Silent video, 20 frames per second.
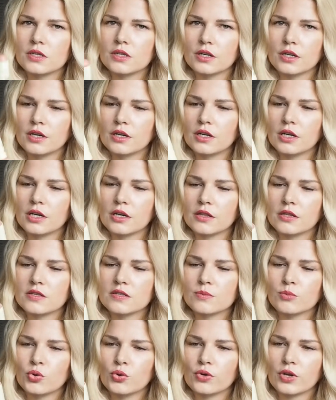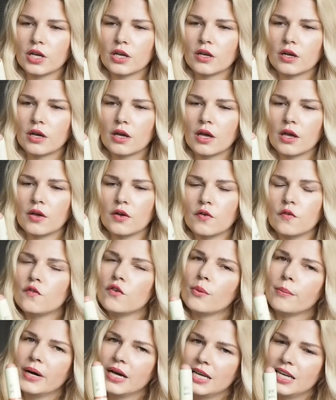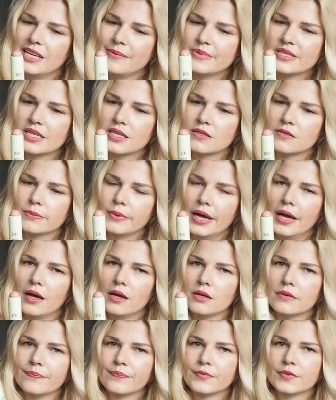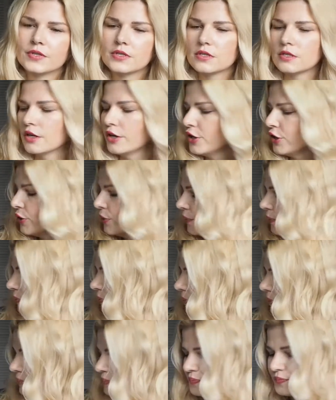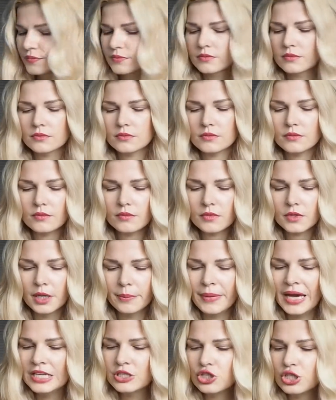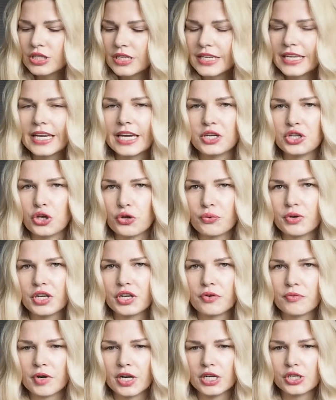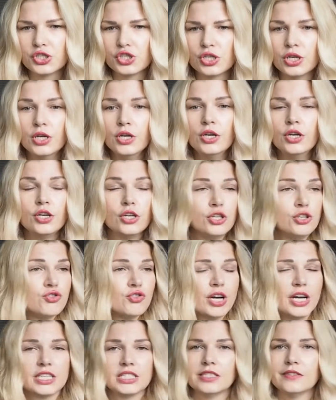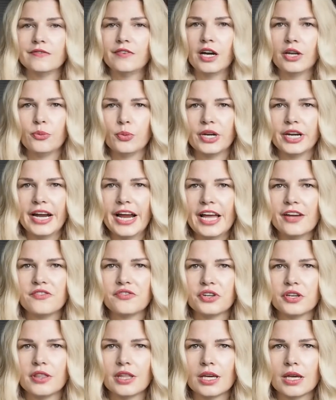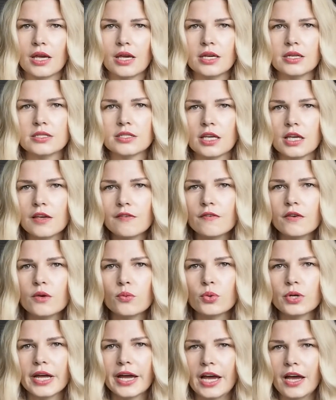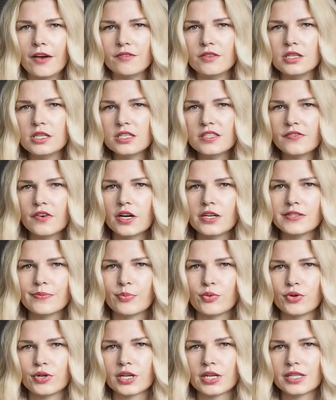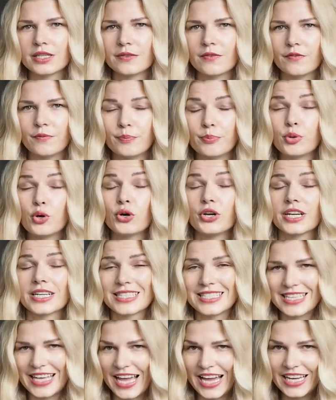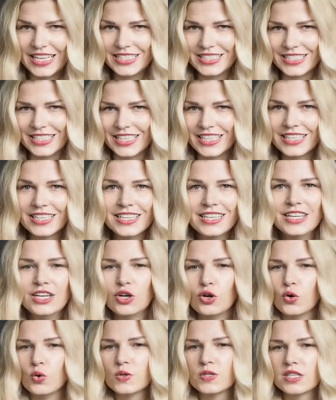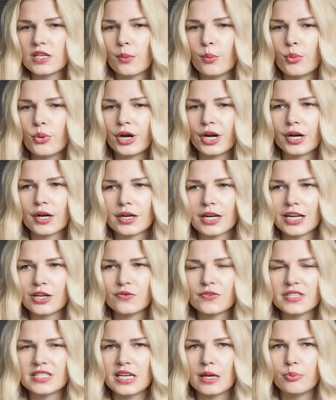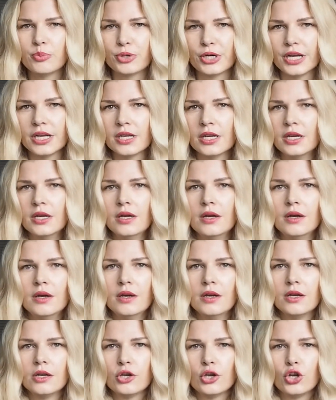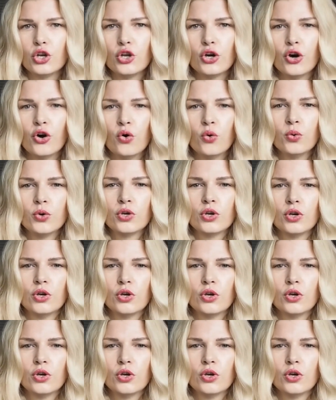it earlier this morning for my lips as well. So imagine again you're in a rush, you're trying to find where everything is. If you would have these five products handy or somewhere kind of separate, you know